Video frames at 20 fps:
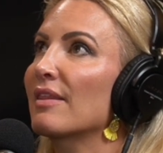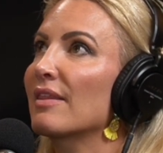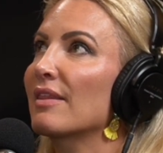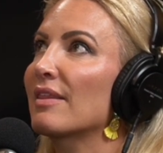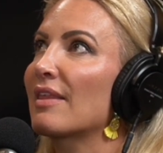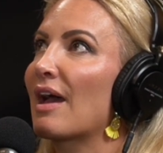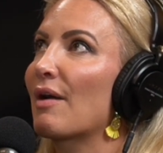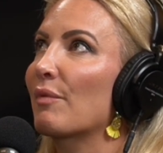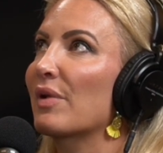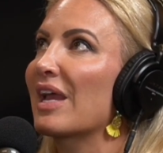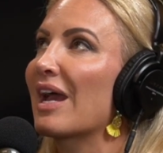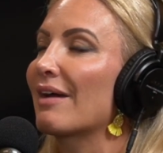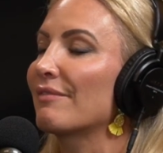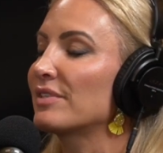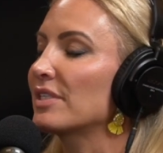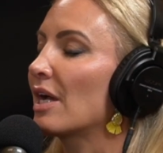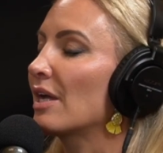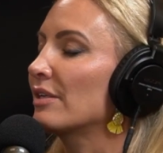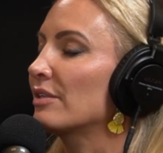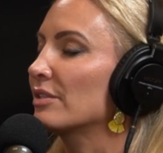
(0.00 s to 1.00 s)
that we have
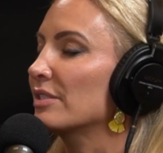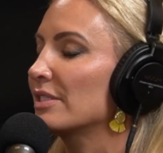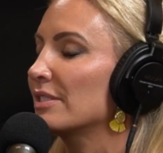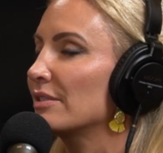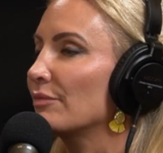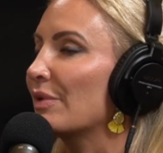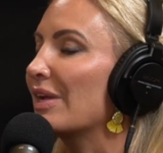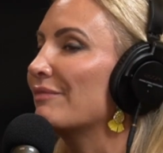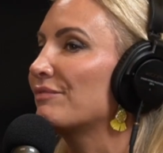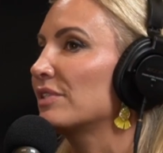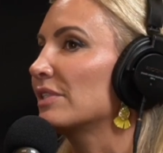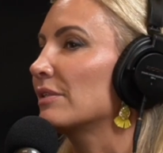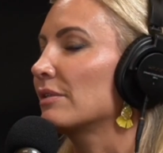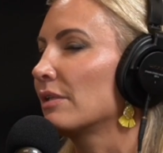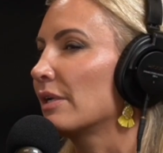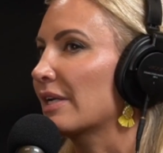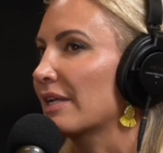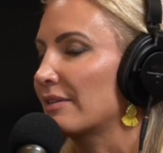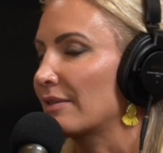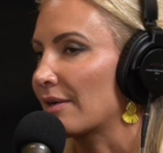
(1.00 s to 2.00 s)
to
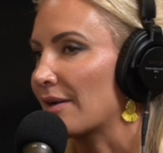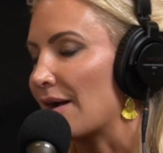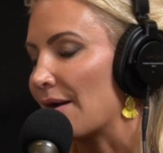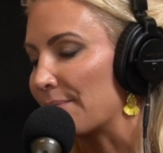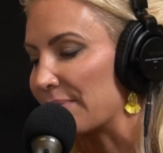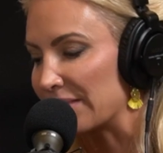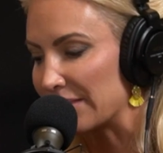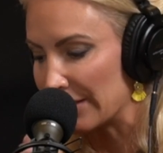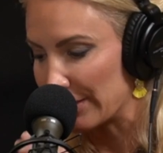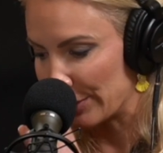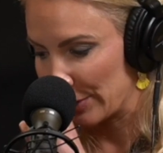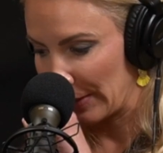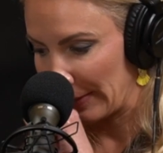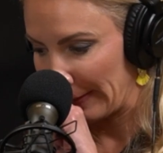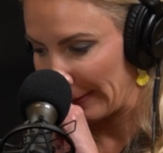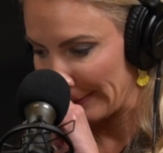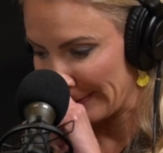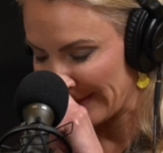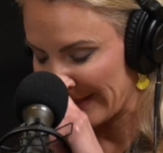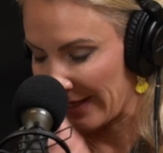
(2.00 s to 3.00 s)
look at the competition,
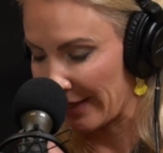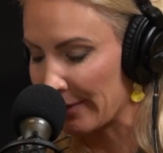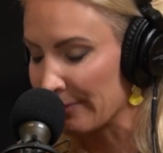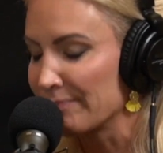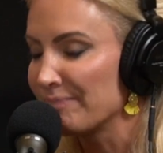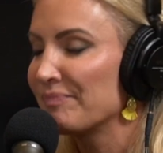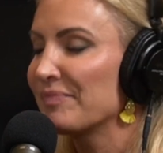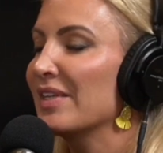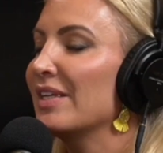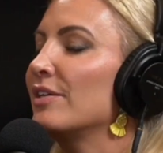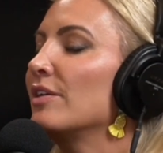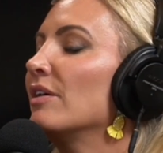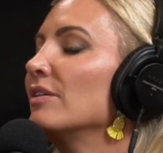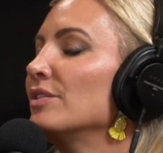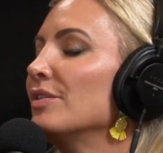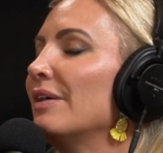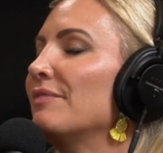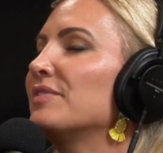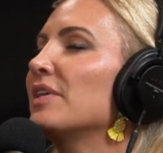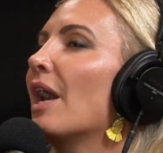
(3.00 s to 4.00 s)
let's say, you
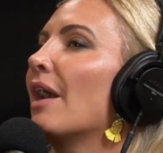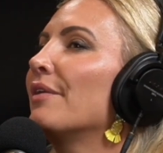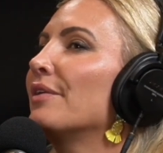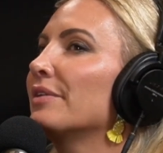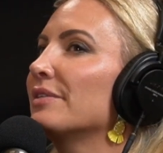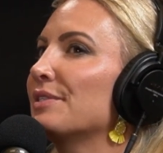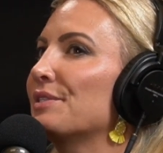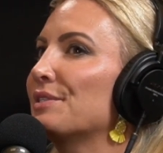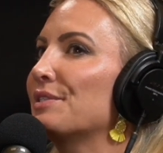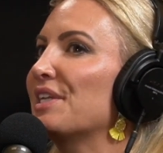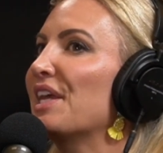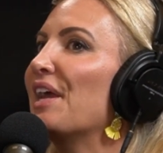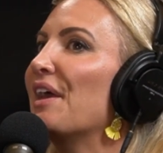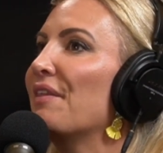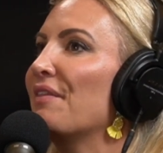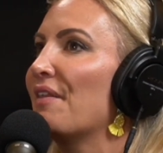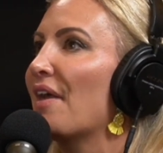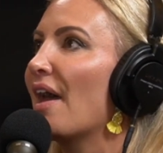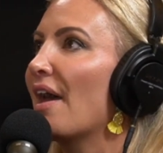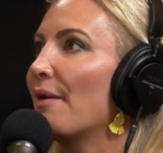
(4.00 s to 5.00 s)
also have to
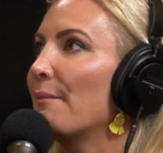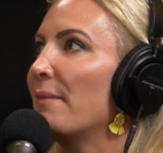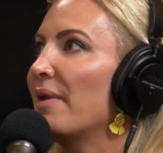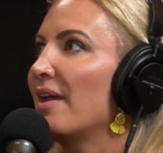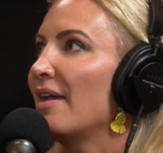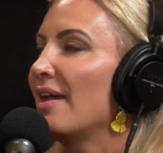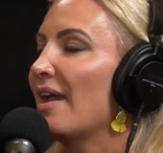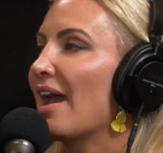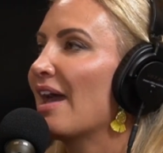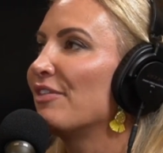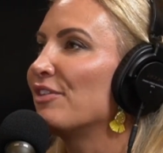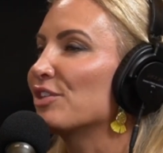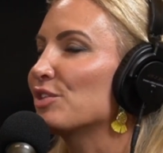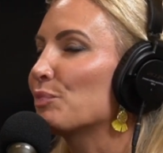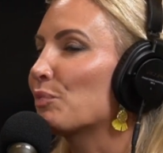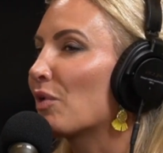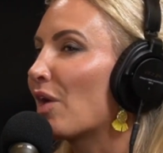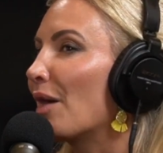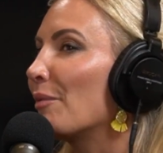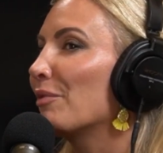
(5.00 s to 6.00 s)
understand them. And there's
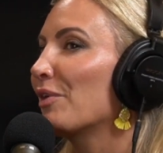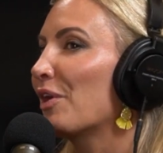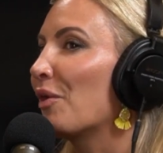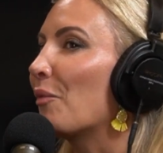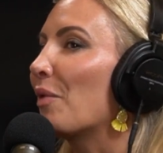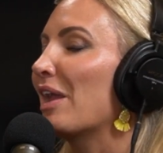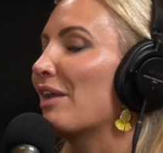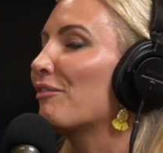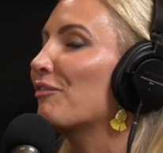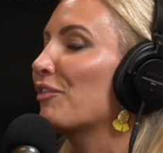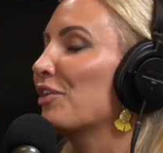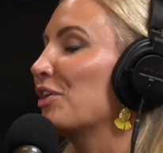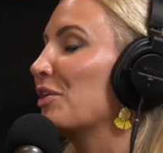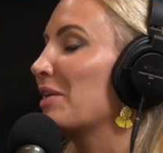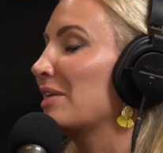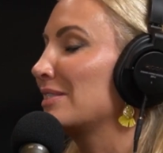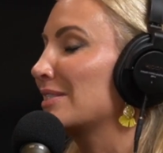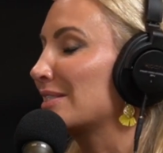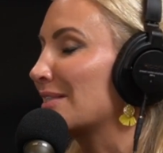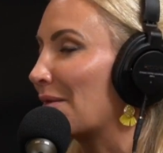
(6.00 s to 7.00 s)
probably a way for you
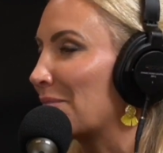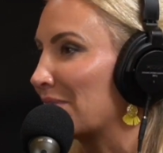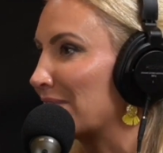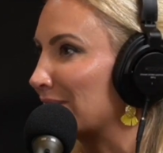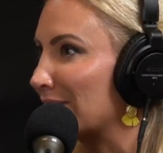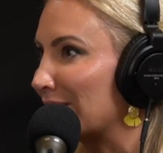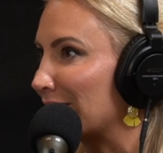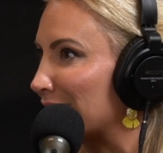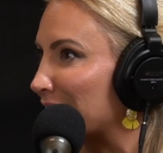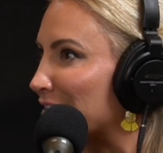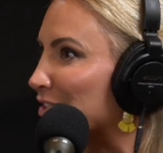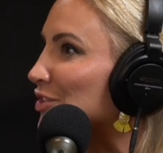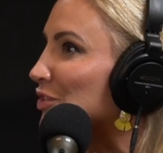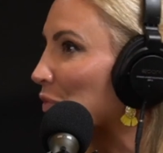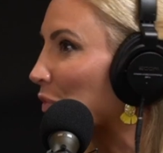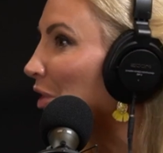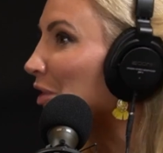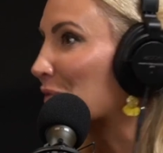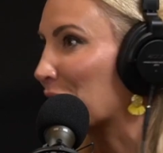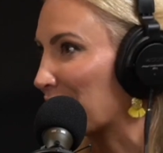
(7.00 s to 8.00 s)
in some instances to
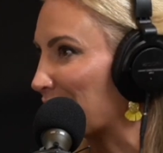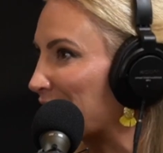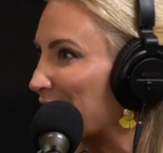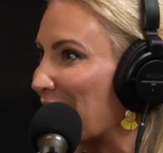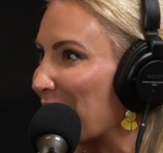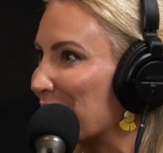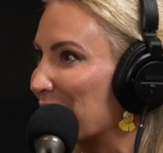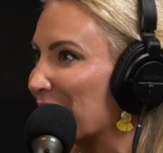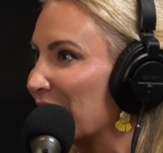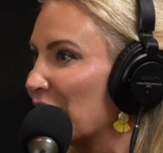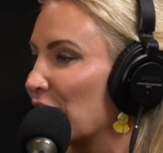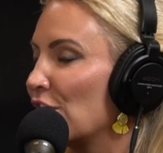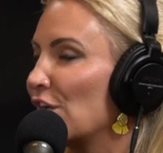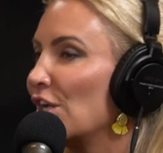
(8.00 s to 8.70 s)
work with them.